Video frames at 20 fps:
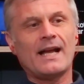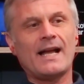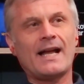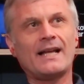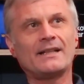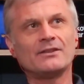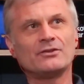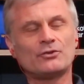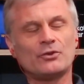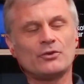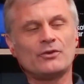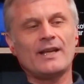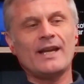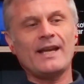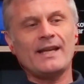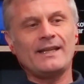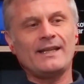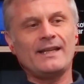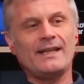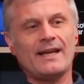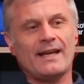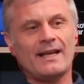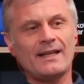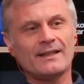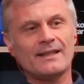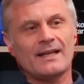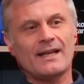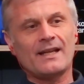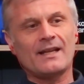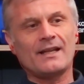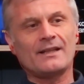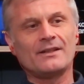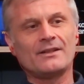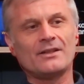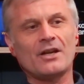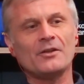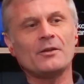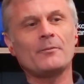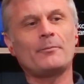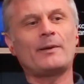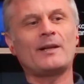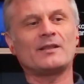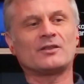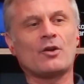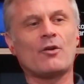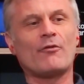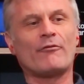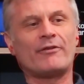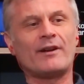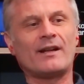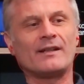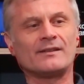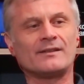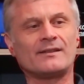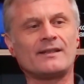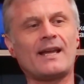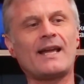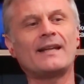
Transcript: And today he held another press conference,